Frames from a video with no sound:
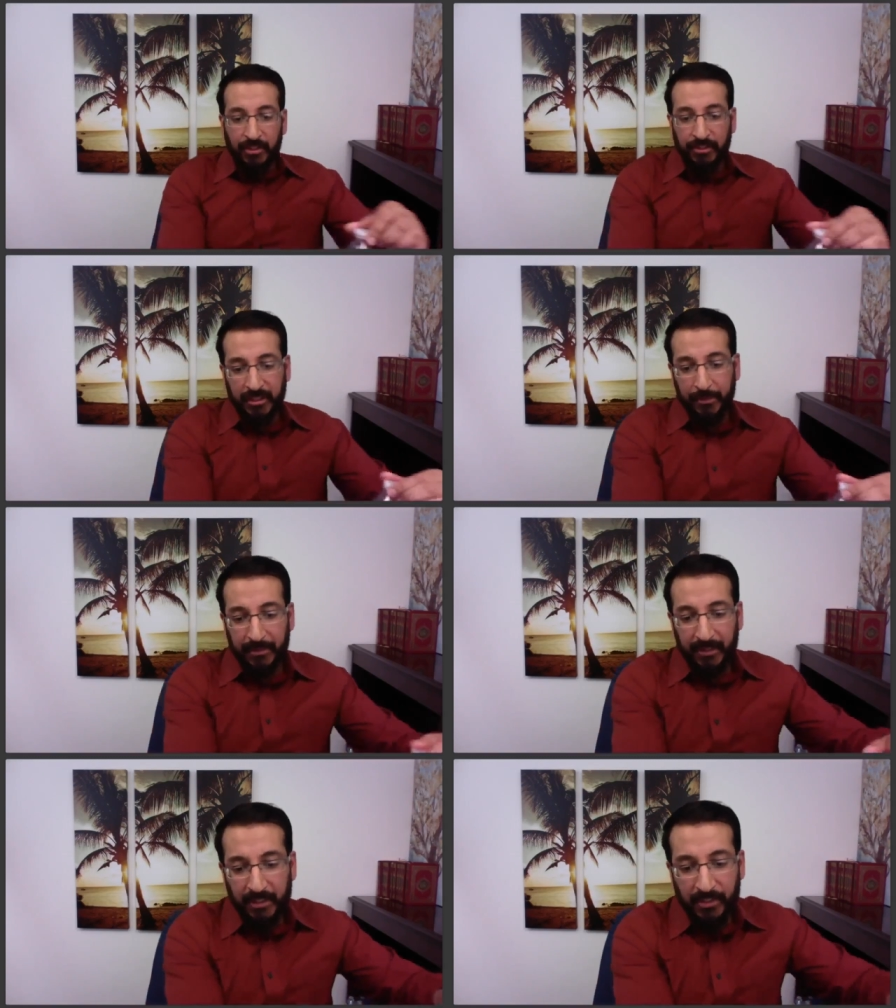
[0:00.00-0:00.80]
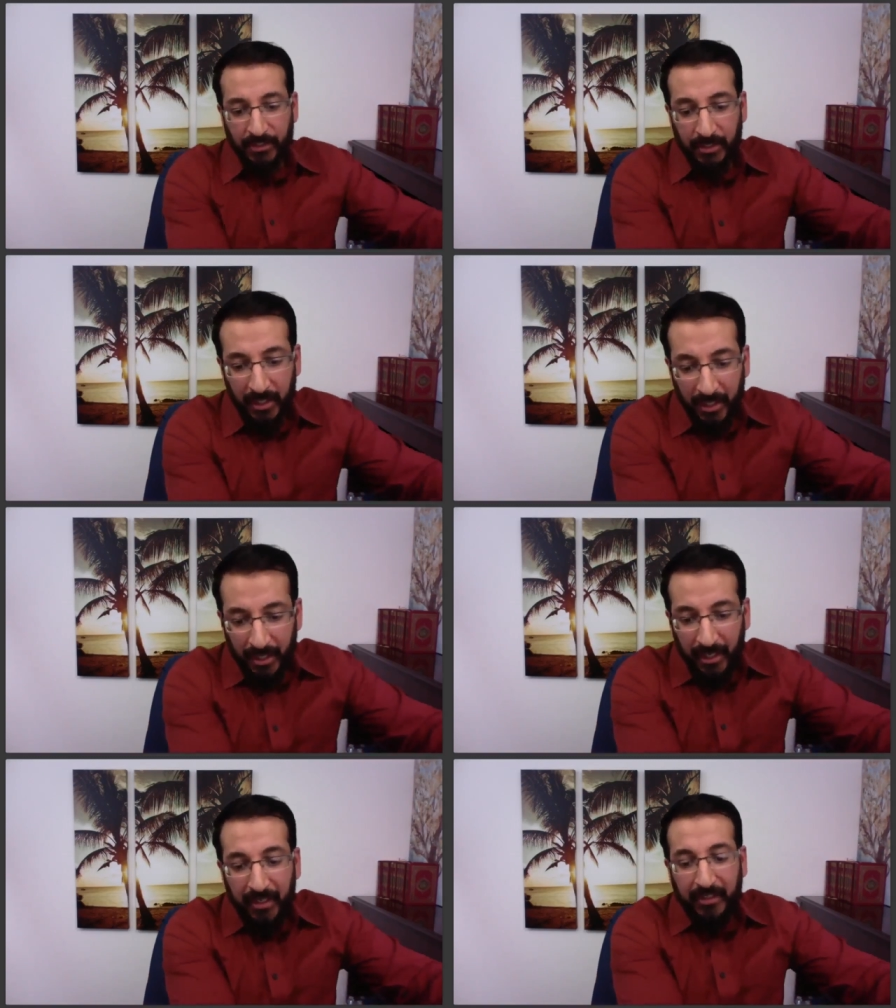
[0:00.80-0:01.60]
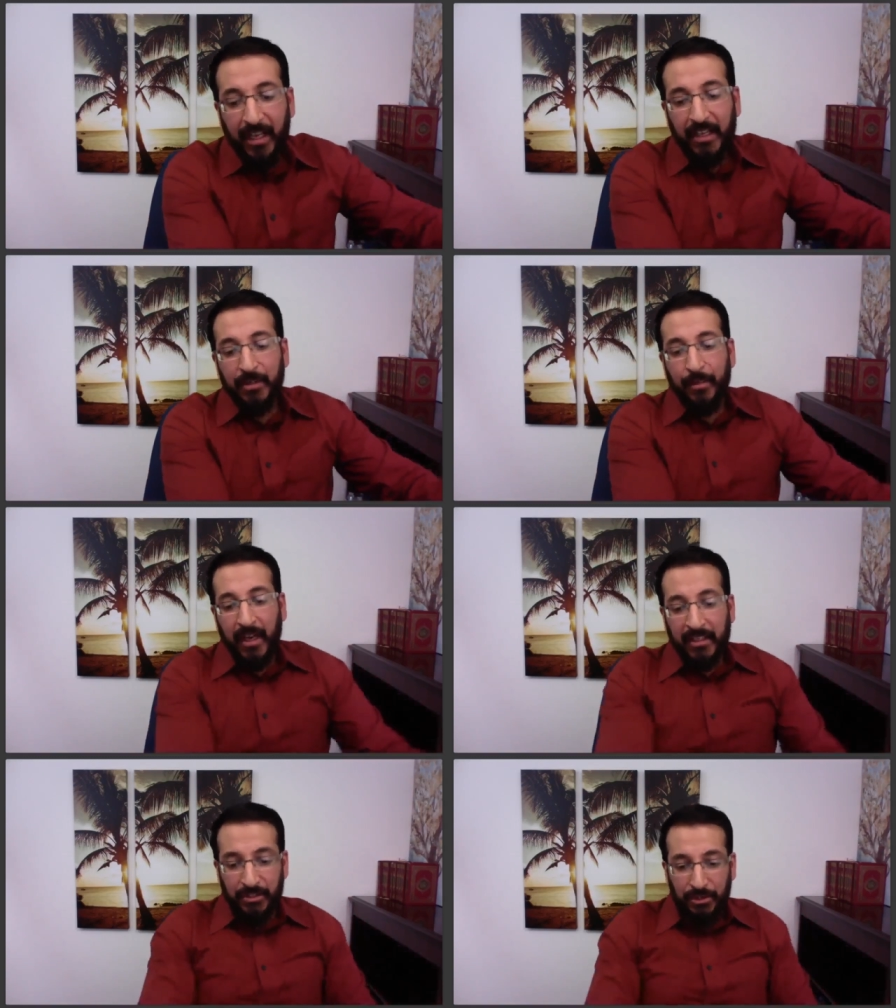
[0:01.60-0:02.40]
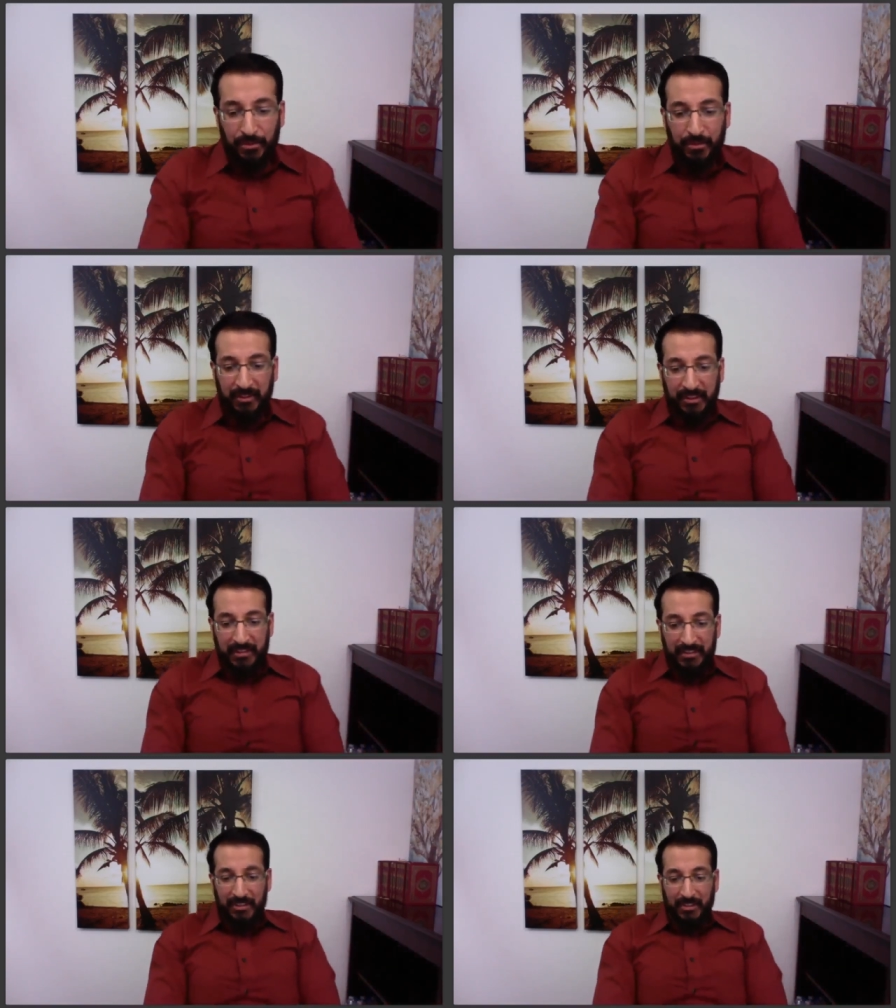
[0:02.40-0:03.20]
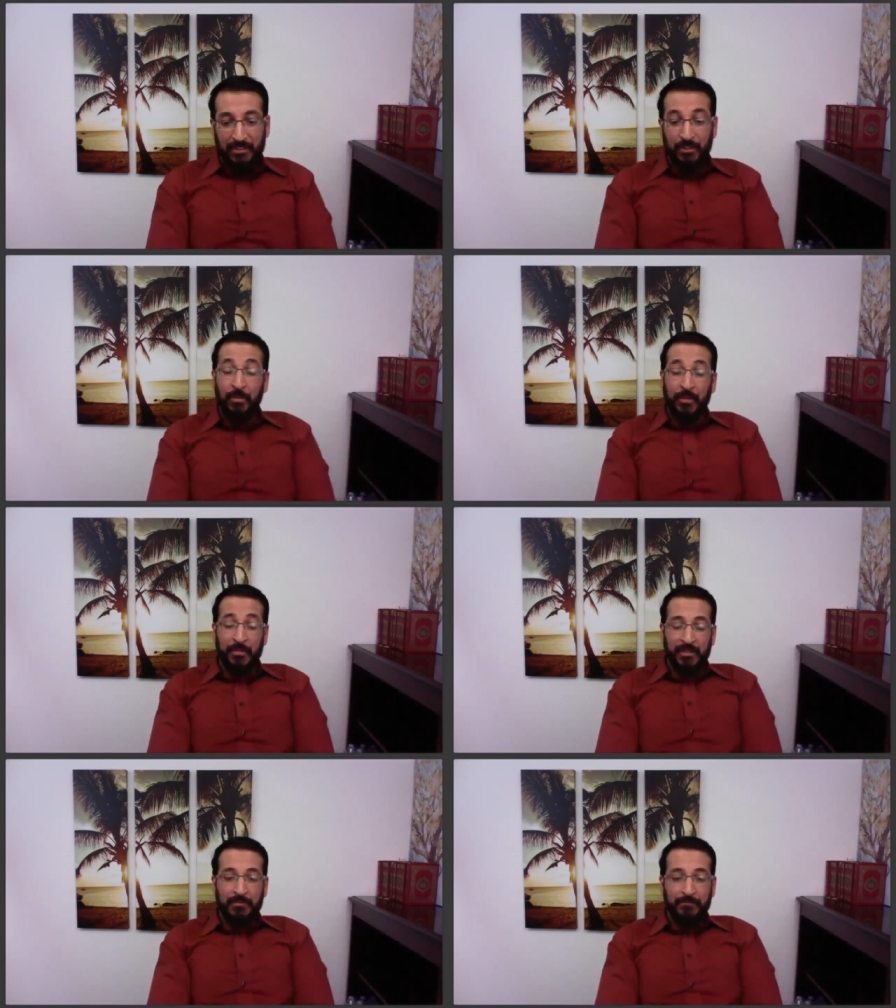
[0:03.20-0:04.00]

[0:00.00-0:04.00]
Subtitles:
tip is get your body to release dopamine.